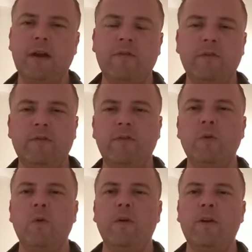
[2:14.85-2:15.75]
having a few
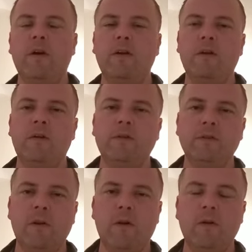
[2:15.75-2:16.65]
quid on a horse
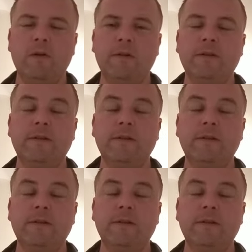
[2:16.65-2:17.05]
called